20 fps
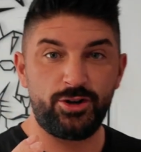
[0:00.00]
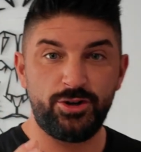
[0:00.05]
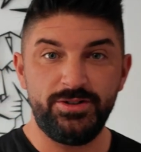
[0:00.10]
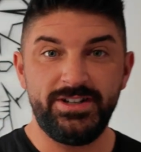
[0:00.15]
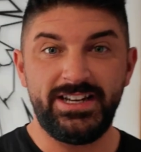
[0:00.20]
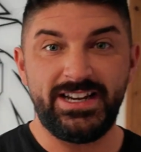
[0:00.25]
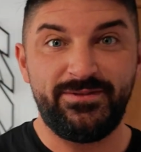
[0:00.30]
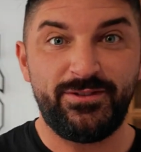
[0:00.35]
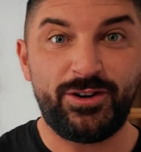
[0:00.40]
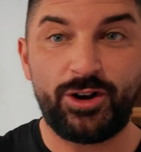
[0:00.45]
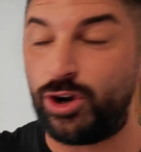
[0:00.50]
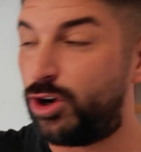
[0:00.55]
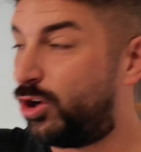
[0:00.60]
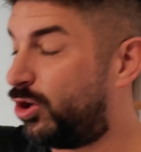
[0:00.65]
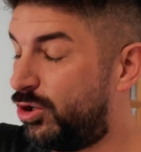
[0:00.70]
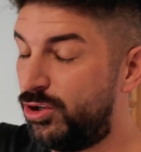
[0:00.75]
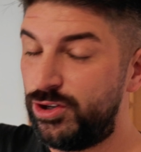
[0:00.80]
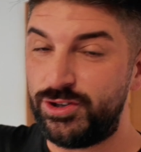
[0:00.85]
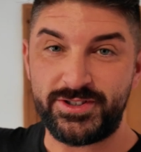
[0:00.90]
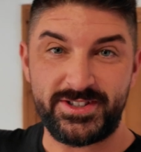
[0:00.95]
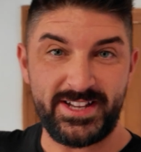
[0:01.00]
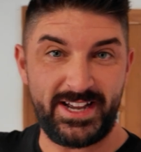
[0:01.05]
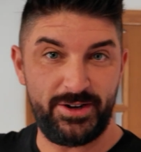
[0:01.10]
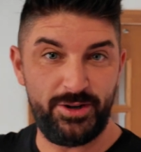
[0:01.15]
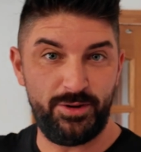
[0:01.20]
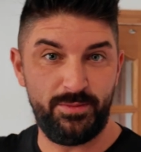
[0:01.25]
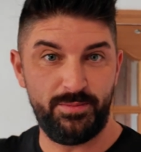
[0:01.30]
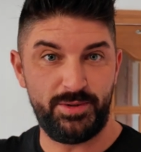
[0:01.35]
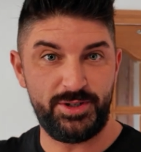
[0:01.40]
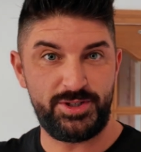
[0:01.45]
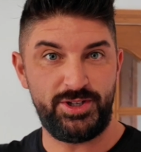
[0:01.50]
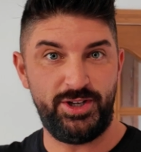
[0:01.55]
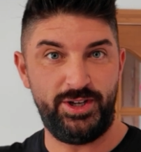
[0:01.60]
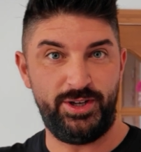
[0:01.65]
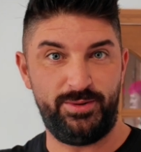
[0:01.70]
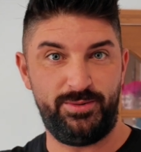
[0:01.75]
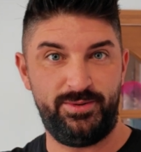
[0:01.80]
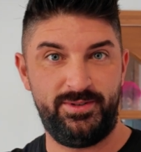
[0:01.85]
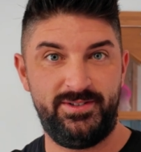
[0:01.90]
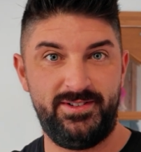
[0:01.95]
I couldn't even close that number
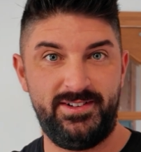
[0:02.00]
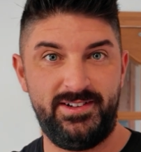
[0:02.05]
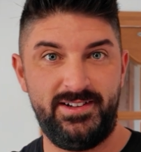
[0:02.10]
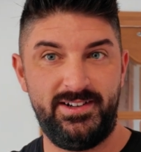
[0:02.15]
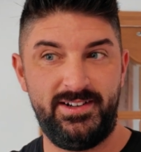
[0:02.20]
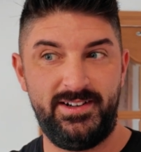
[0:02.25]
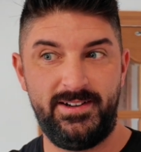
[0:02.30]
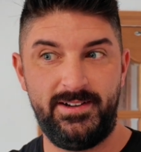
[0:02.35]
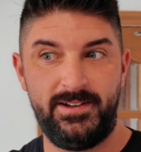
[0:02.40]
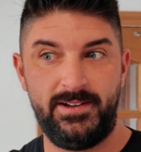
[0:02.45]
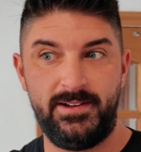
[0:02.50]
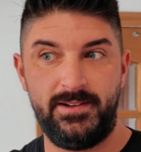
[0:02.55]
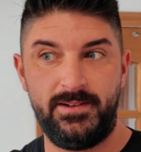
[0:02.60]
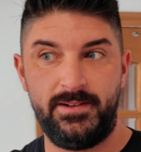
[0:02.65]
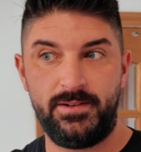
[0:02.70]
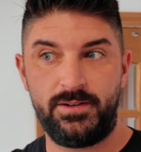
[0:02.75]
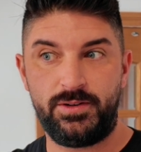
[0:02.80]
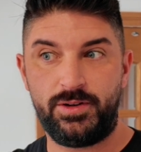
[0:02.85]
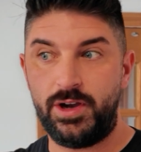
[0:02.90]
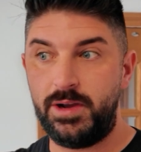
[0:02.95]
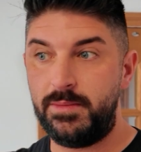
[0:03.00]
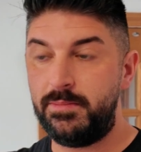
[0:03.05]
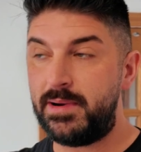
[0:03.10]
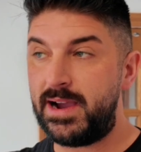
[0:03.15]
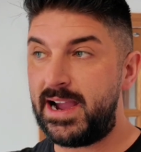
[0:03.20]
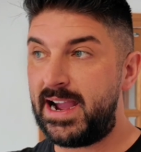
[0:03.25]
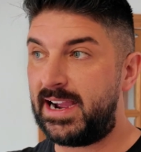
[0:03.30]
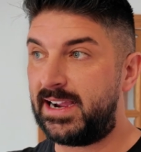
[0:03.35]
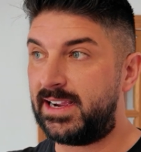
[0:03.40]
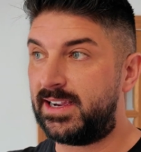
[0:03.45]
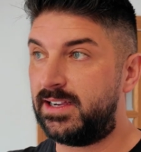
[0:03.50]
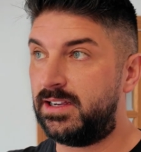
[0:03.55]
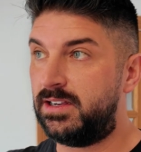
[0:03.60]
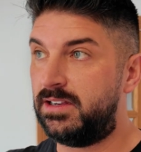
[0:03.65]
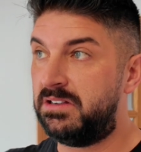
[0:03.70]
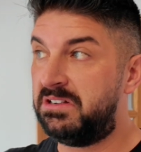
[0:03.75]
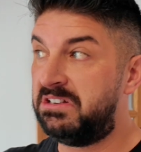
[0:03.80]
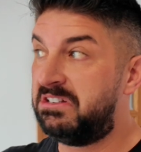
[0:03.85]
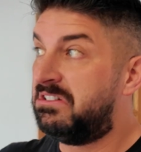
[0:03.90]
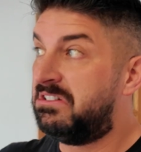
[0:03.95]
2. Going back